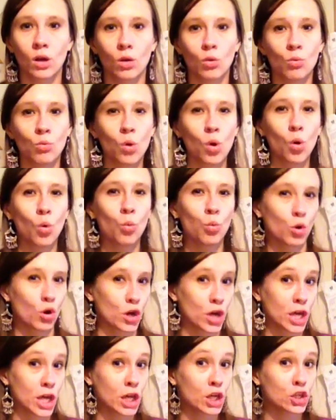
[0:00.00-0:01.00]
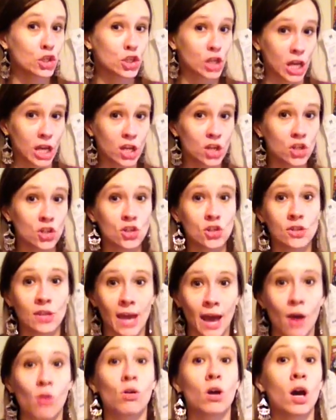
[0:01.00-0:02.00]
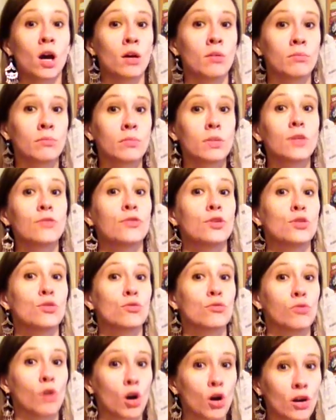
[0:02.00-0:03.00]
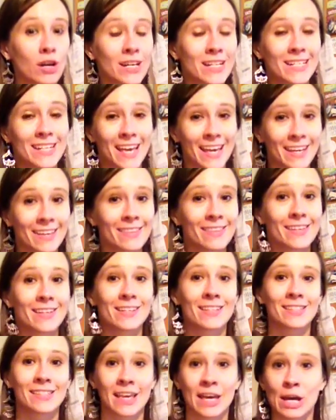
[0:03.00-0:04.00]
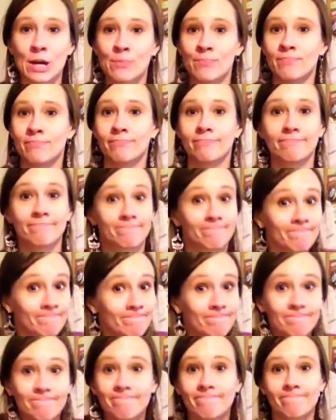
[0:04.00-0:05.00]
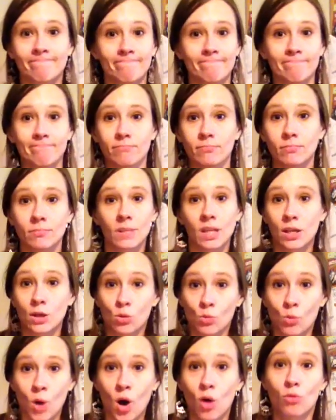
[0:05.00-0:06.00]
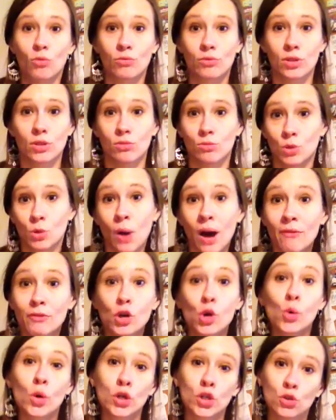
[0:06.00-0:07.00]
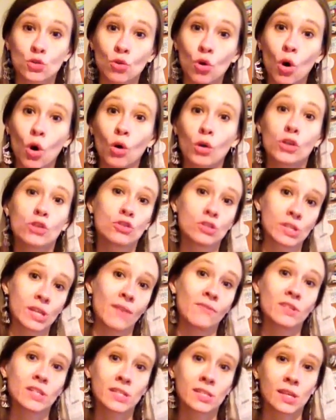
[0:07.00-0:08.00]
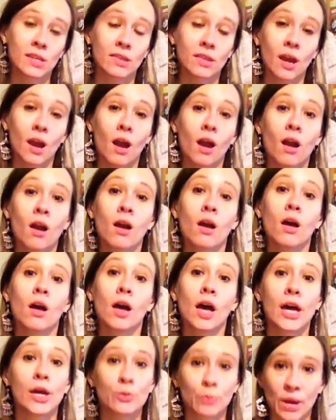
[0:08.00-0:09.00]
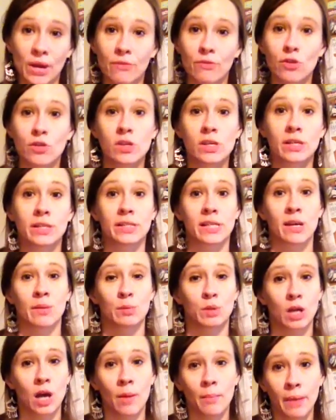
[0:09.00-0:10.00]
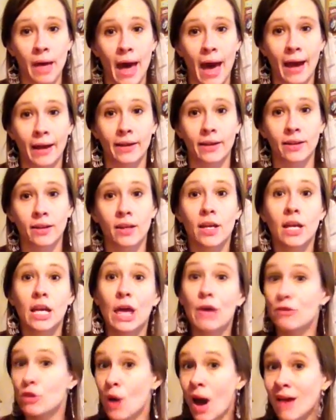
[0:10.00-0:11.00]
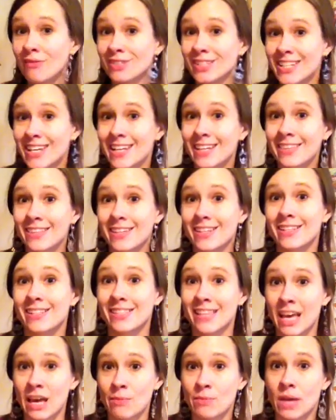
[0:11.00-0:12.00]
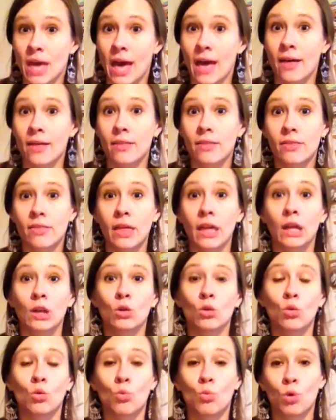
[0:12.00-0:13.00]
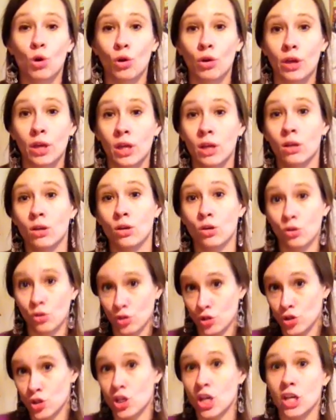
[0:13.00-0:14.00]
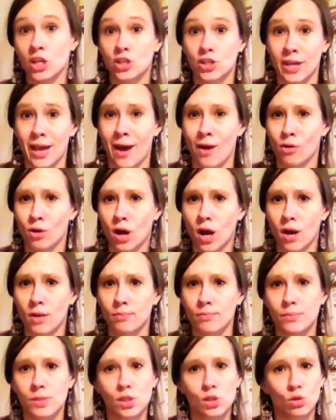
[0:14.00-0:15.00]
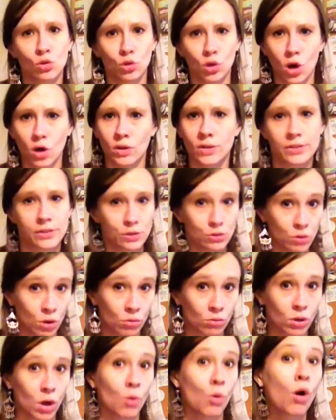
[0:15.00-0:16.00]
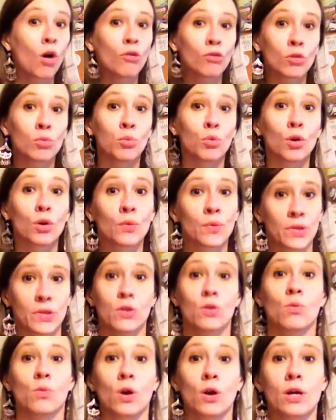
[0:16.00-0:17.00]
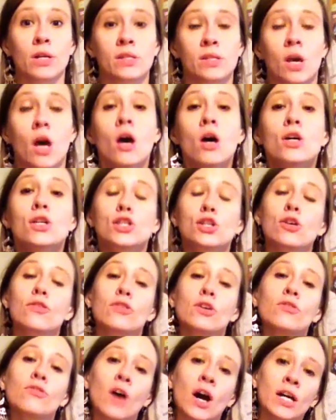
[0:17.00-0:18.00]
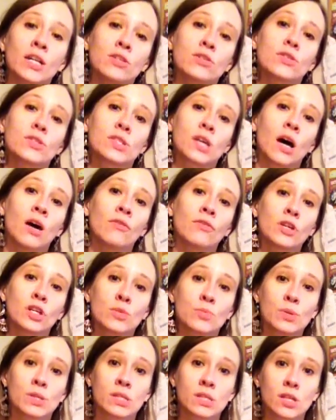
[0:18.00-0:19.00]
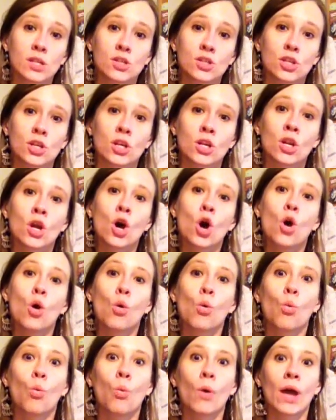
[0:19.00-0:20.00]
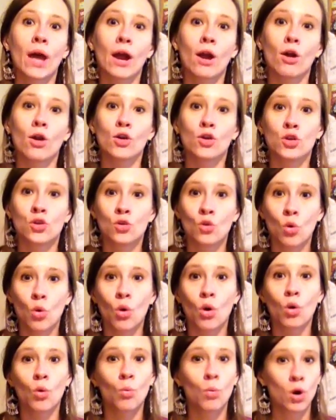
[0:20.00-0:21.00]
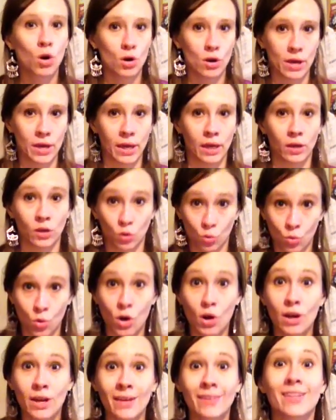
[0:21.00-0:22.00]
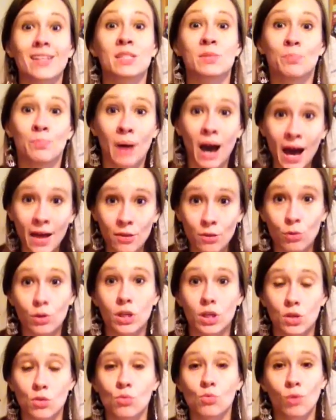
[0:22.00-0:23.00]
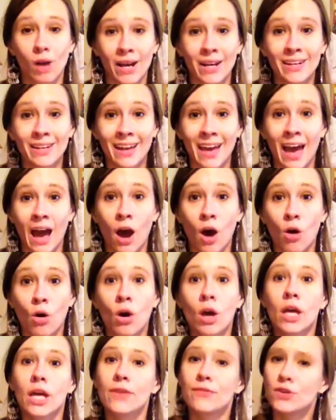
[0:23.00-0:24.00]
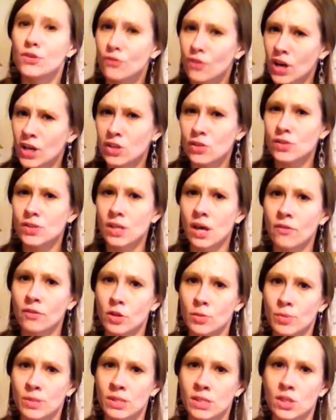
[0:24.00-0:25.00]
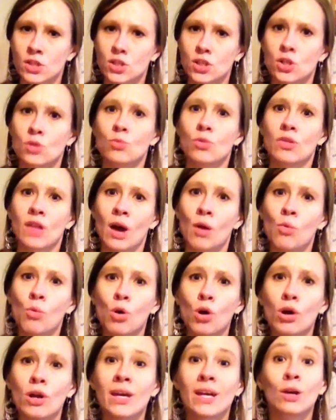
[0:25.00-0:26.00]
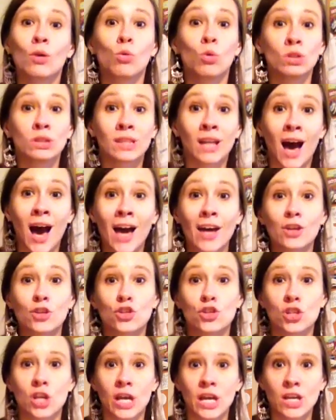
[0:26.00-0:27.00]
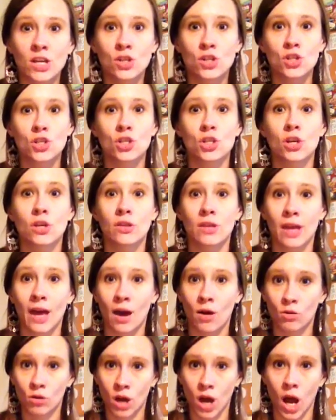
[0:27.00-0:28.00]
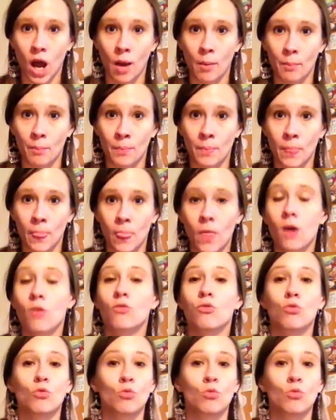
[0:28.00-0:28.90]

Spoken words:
Will worrying change the outcome if you've already taken the exam? It won't. You have no control. You just have to sit there and wait for the exam to come back. If you haven't taken the exam yet, then worrying could change the outcome, so long as you don't go overboard with your worries. So if you find yourself in a position where you're worrying, the worrying that's bothering you right now, if you find yourself in a position where that worrying will not change the outcome of